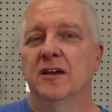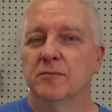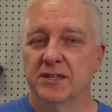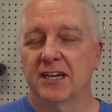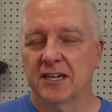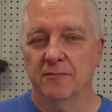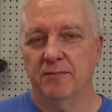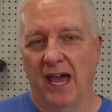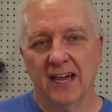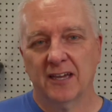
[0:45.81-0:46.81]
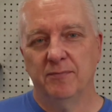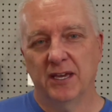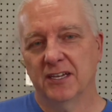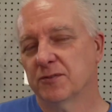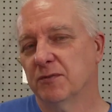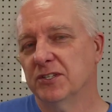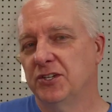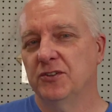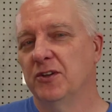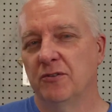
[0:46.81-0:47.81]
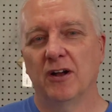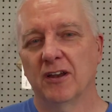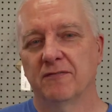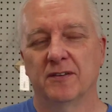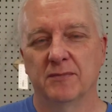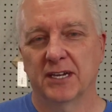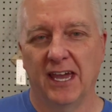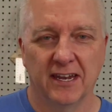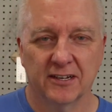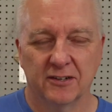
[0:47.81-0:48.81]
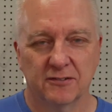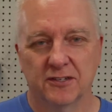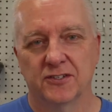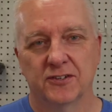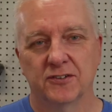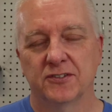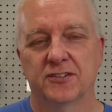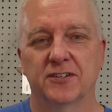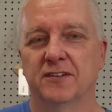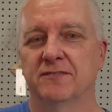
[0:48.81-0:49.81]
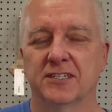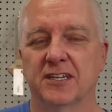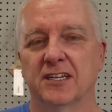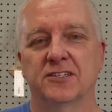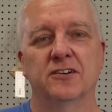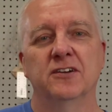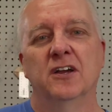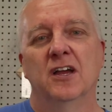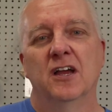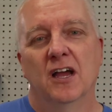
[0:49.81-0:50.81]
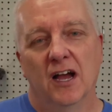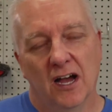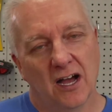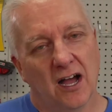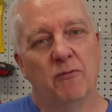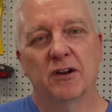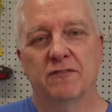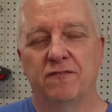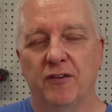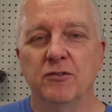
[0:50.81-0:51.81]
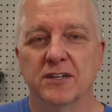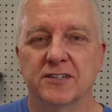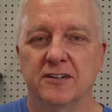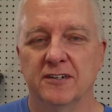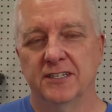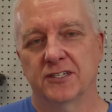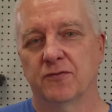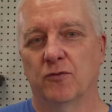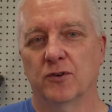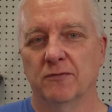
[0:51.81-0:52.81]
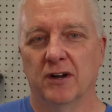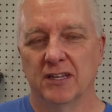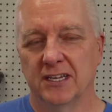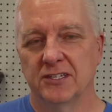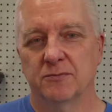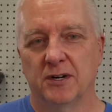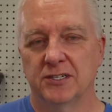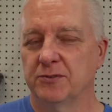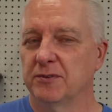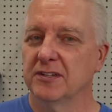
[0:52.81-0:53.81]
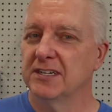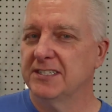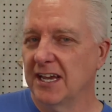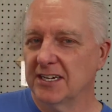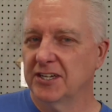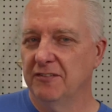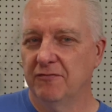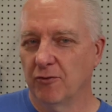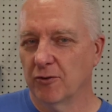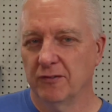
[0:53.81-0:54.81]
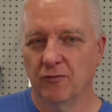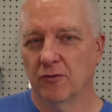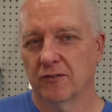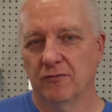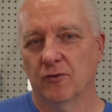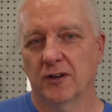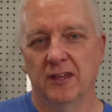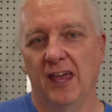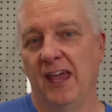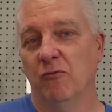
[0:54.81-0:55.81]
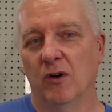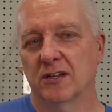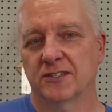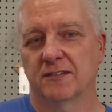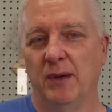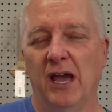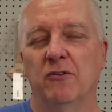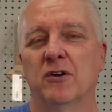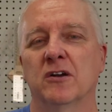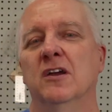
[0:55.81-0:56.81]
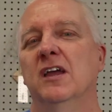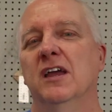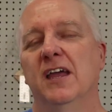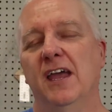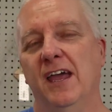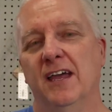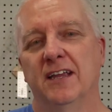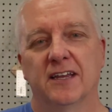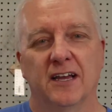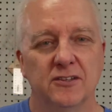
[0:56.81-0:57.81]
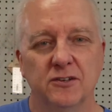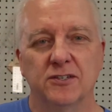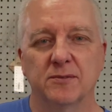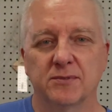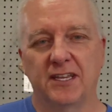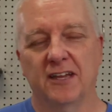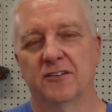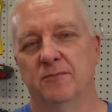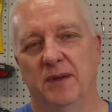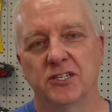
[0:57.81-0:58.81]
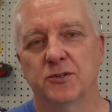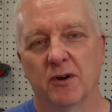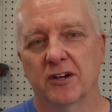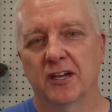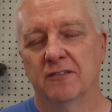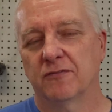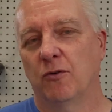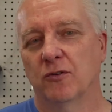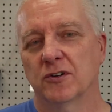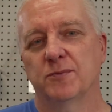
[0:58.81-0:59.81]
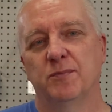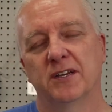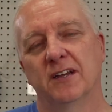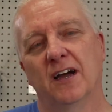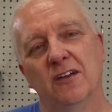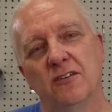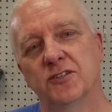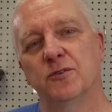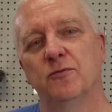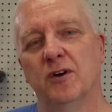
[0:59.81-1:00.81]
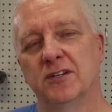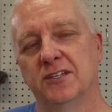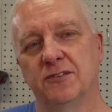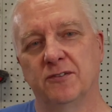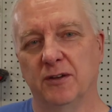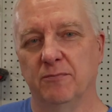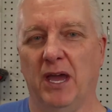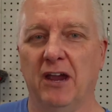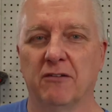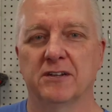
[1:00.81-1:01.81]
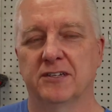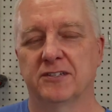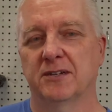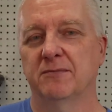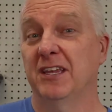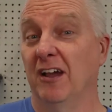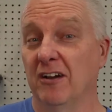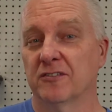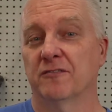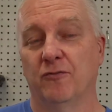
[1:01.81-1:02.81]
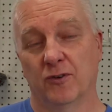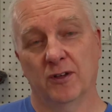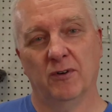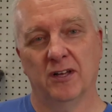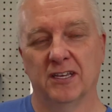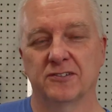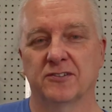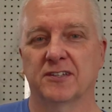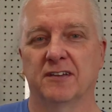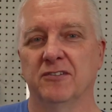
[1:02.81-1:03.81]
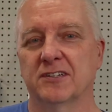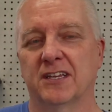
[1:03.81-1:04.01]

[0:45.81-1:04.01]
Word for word: but then come back, because once you know all of the mechanical concerns of this laser, I want to focus on this 40-watt laser module. It's actually 44 to 48 watts of power, and I'll do some standard benchmarking, of course, but I also want to compare it to some of the other 40-watt lasers I've looked